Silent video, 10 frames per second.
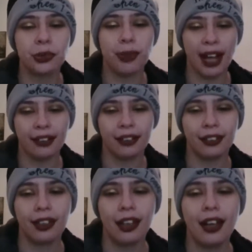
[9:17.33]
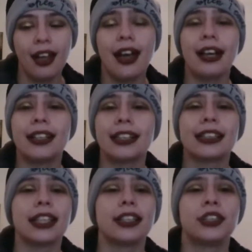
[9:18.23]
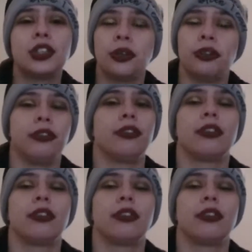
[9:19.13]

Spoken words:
2 men?" And it's like, dude,